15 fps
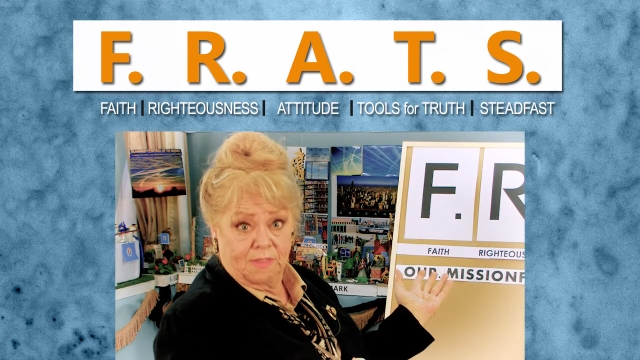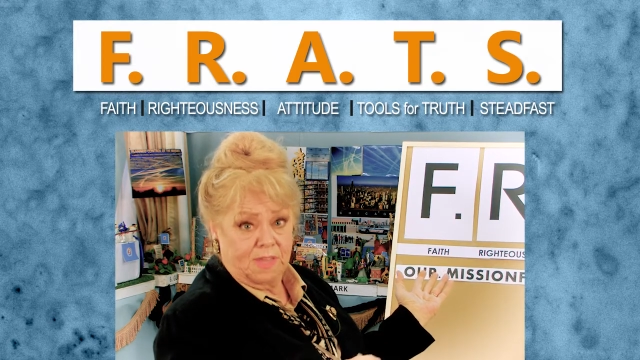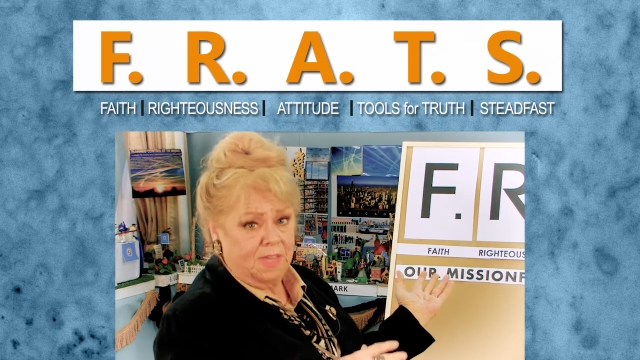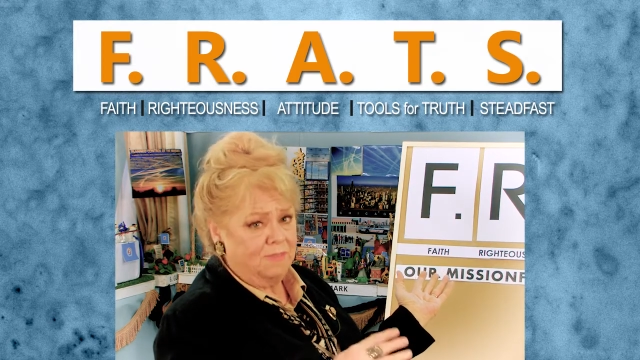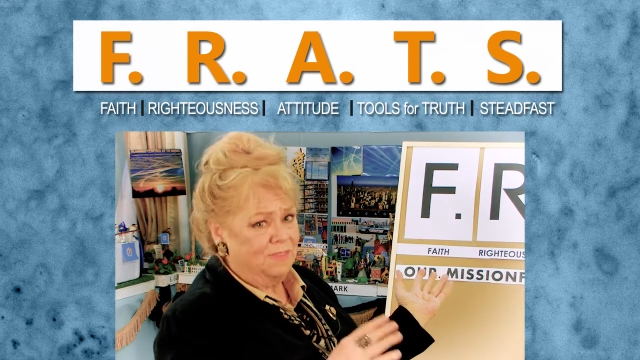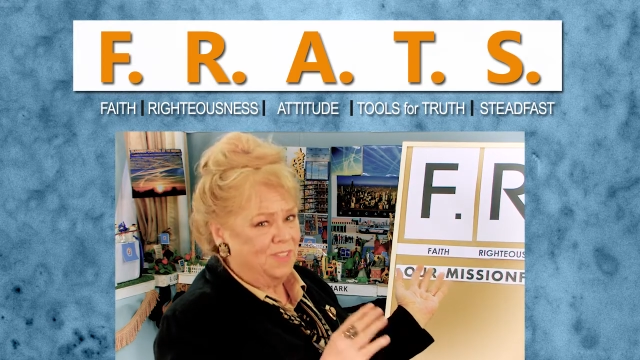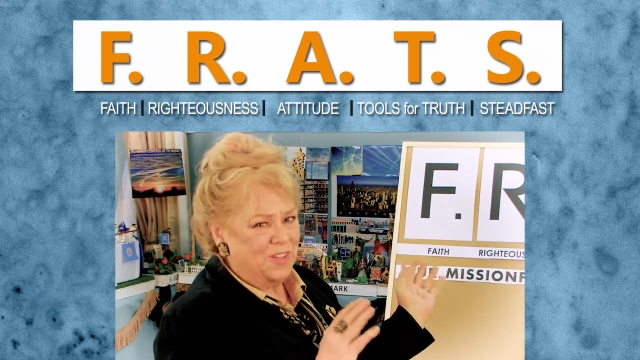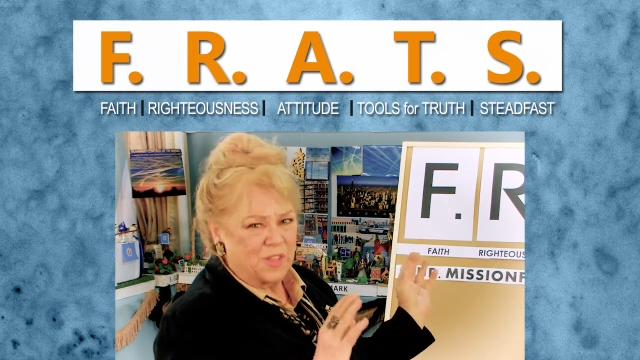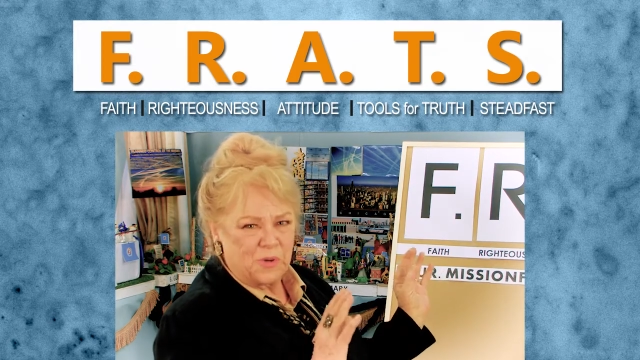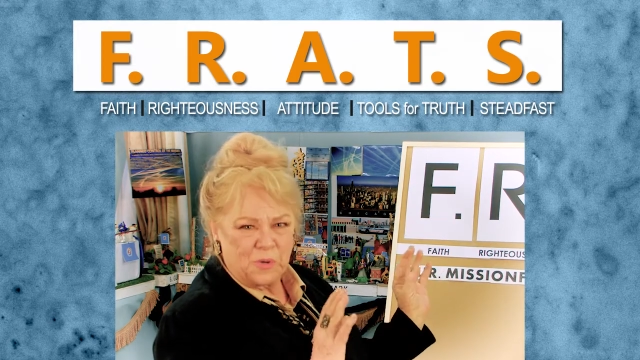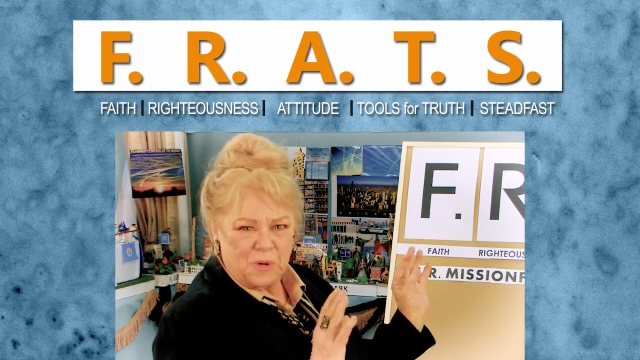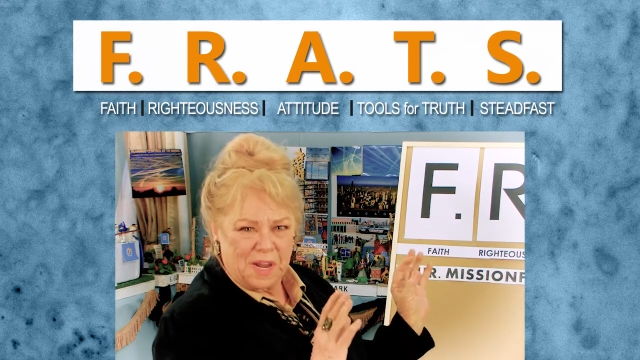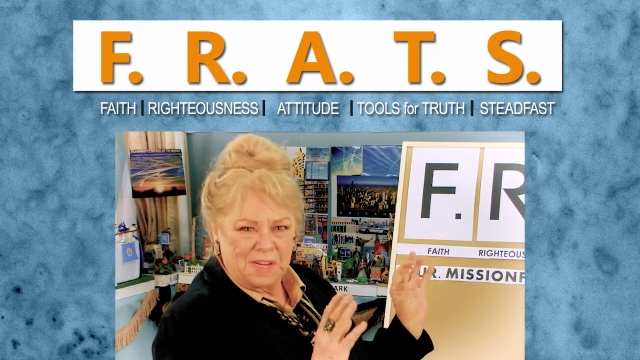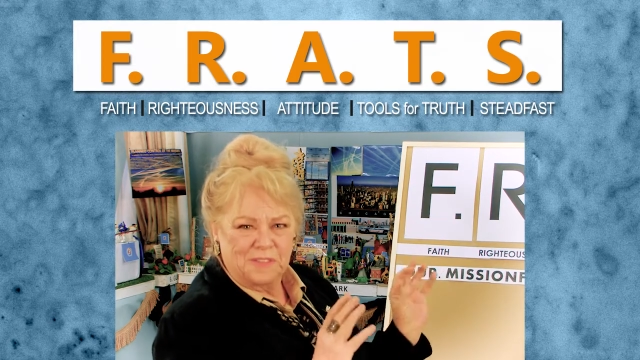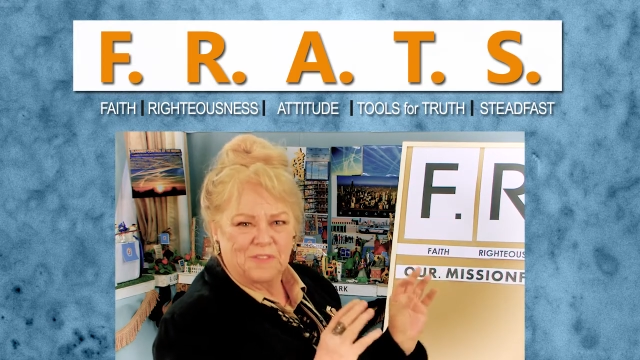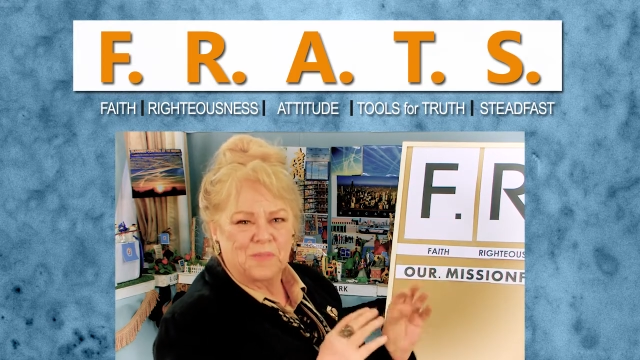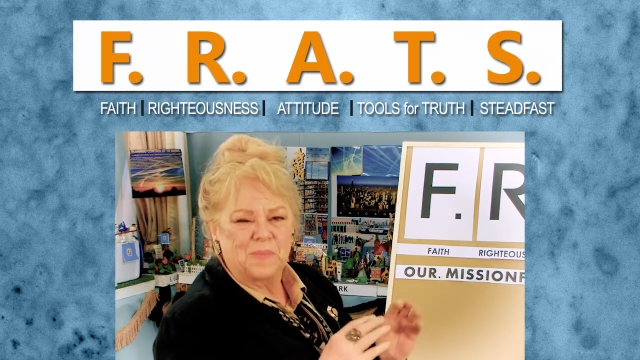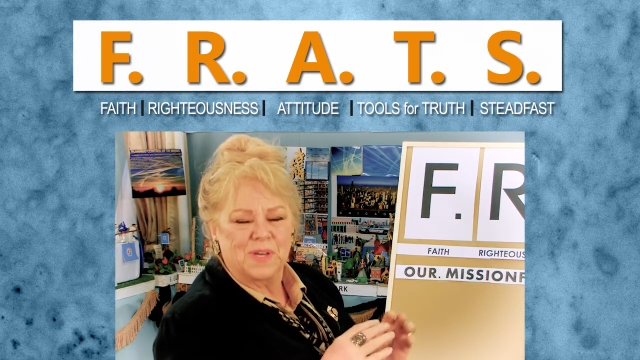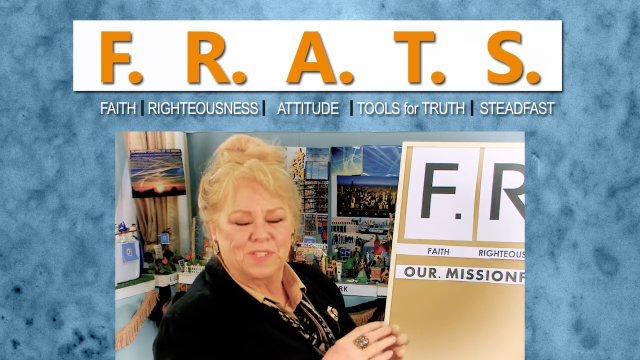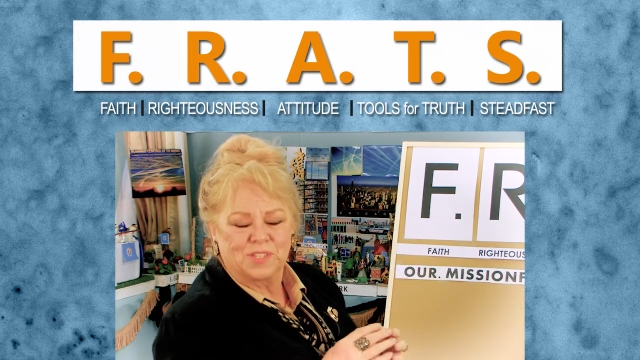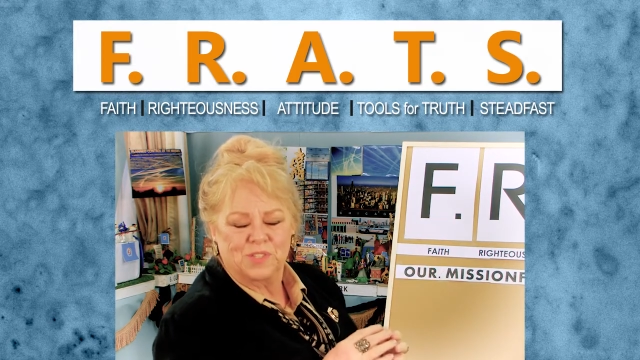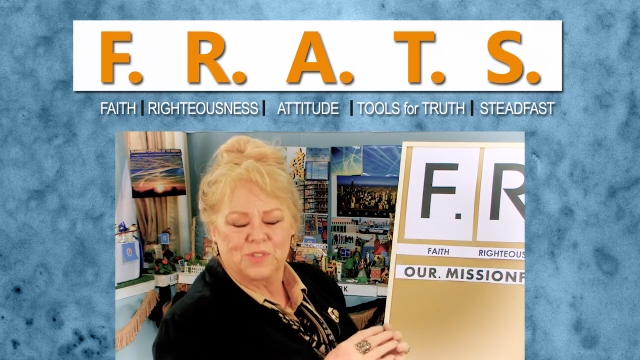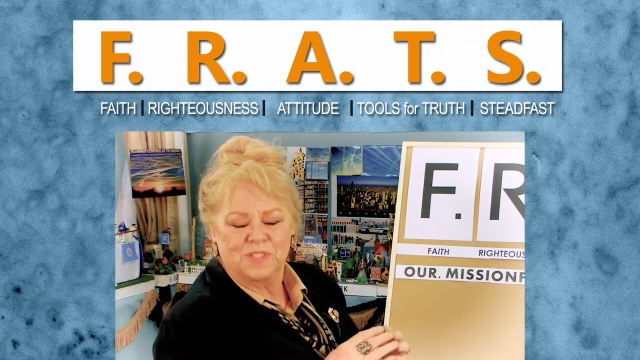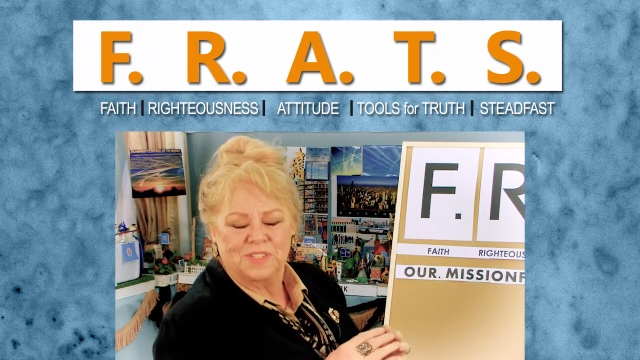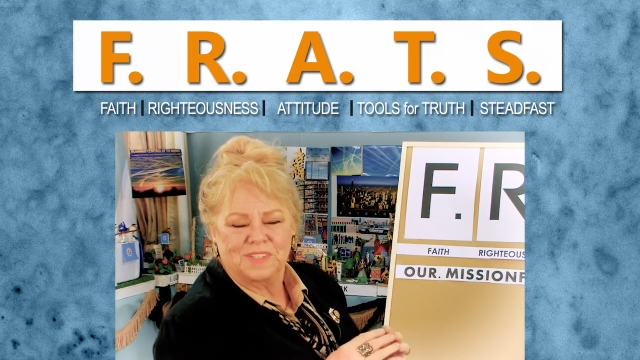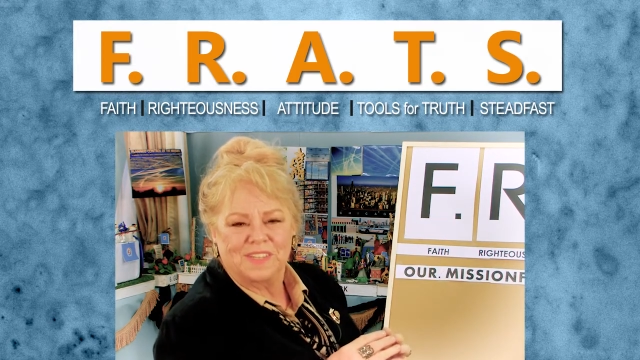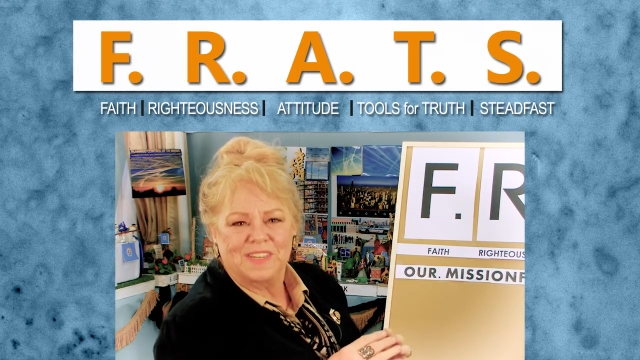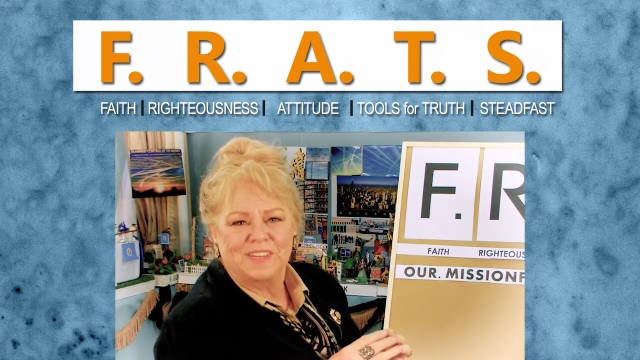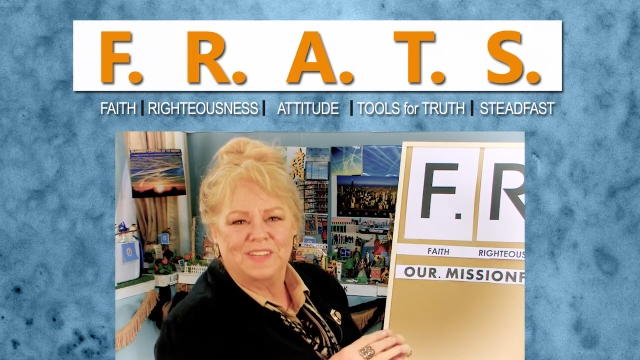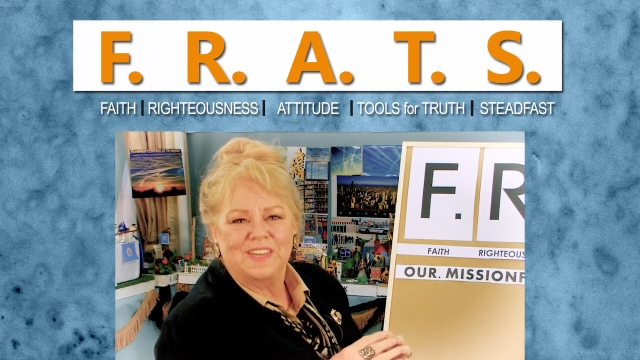even the grain of a mustard
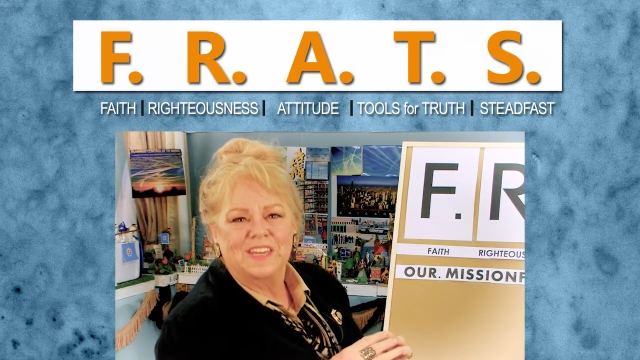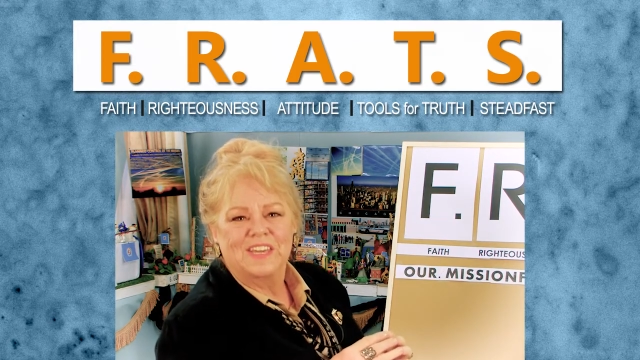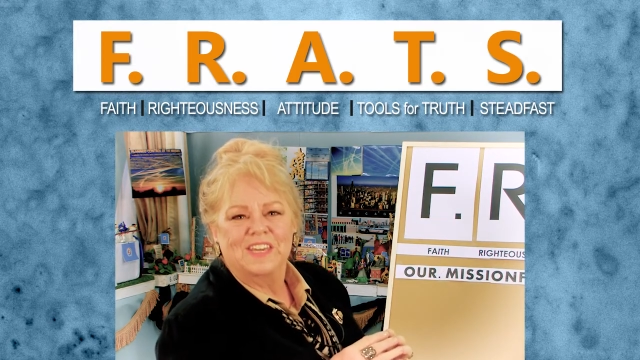seed,